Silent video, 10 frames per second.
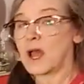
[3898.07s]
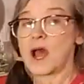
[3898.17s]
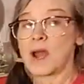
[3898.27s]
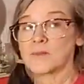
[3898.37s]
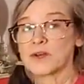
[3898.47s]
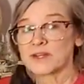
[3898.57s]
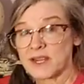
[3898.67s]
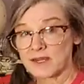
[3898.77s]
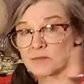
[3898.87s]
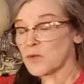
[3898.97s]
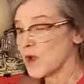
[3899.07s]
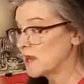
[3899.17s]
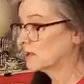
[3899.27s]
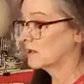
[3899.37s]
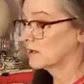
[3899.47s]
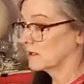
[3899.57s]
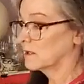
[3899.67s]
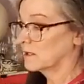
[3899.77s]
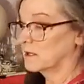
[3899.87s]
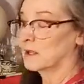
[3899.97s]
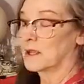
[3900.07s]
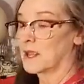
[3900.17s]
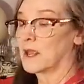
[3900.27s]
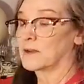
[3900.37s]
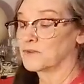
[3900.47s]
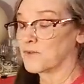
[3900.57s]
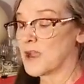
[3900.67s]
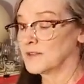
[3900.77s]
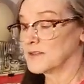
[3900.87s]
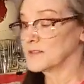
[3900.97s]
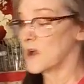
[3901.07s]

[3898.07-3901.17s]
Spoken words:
I'm going to take a break and dry this